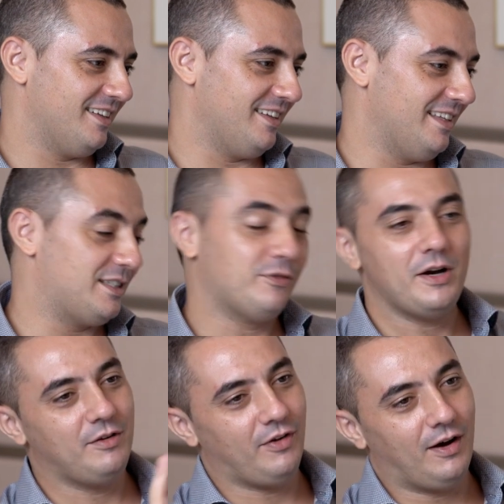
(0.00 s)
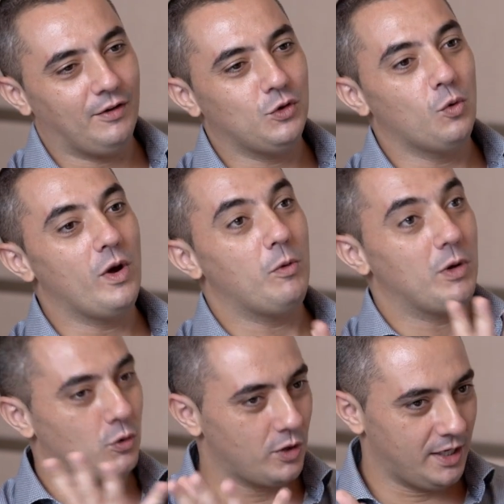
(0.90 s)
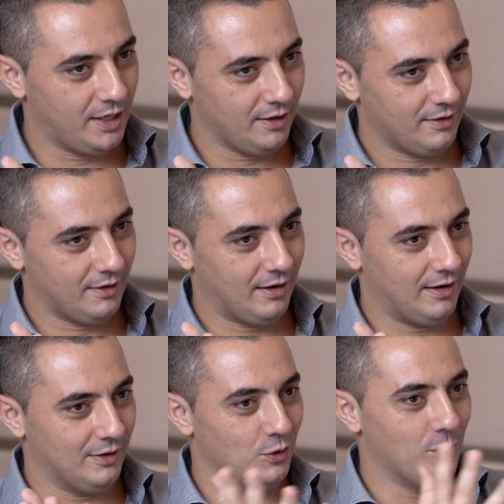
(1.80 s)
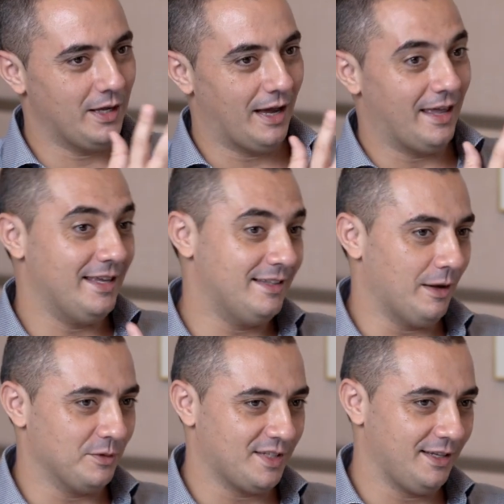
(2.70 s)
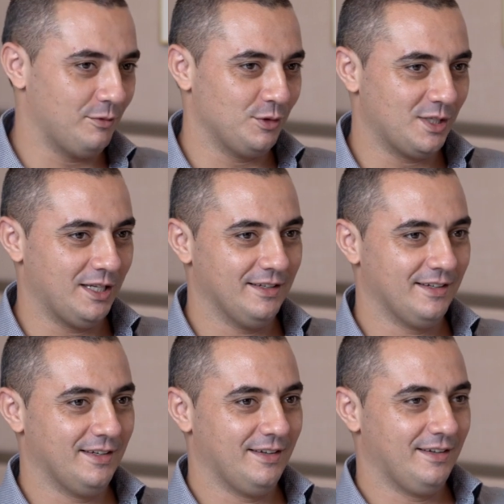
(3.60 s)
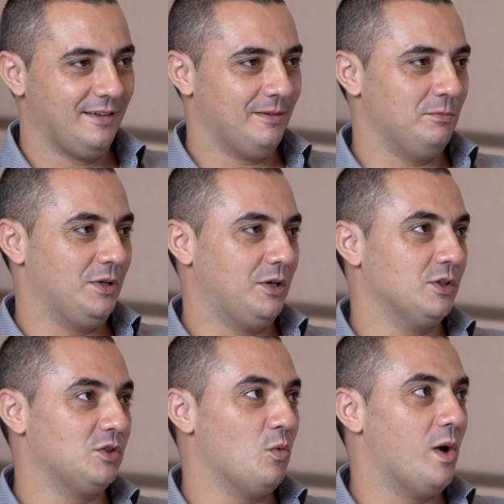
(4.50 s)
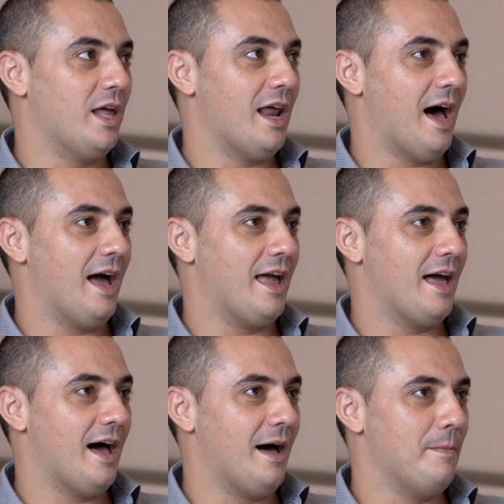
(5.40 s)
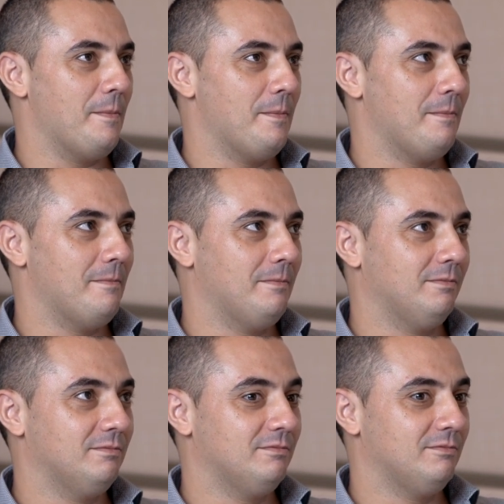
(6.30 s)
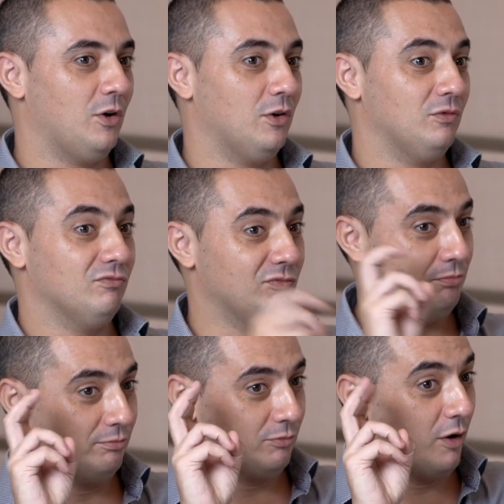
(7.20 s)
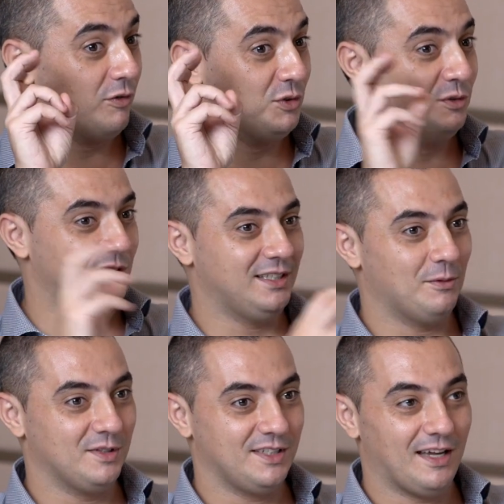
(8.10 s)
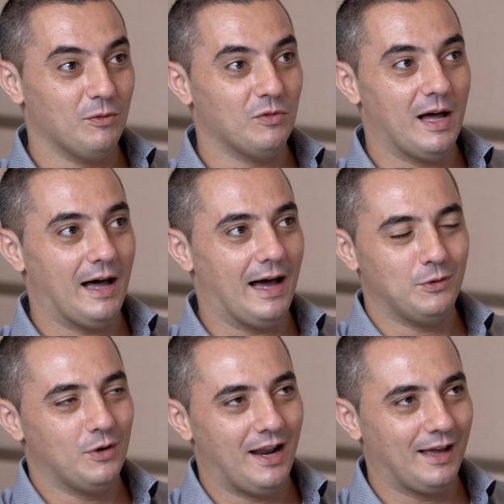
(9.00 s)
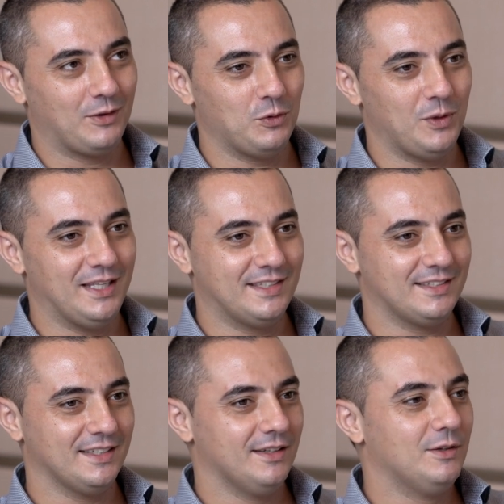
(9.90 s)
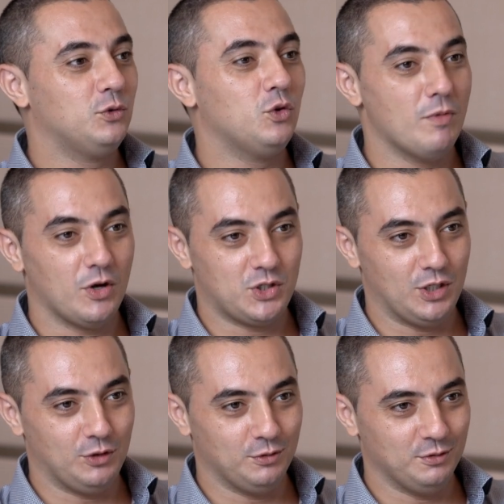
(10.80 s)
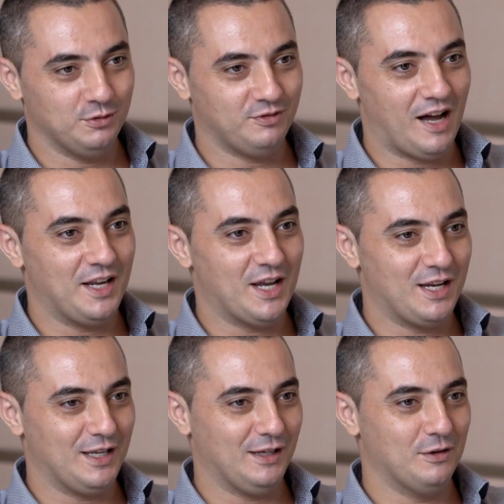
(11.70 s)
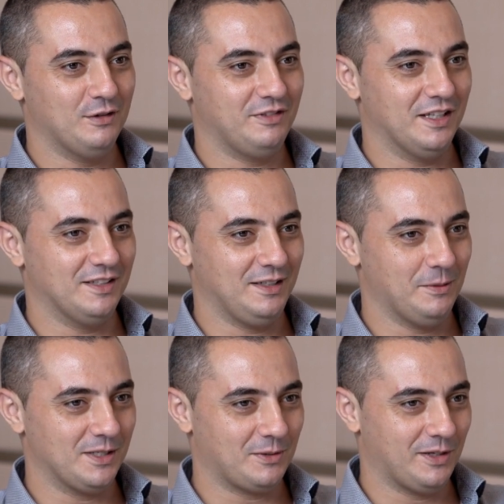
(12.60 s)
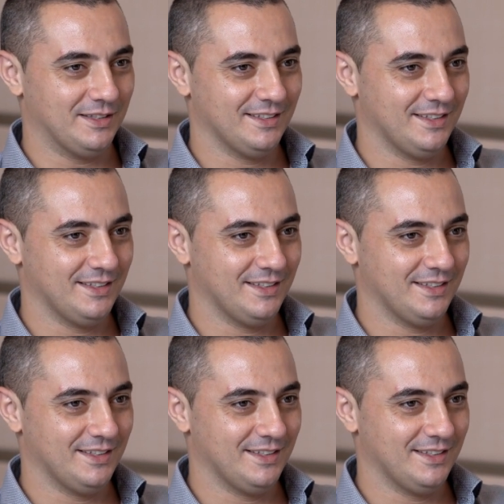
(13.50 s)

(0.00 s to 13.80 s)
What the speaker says: it's very different the way we cook here and the way I eat outside, obviously, because when I am on off duty, I would say I don't like to eat too much into fine dining or fancy restaurant.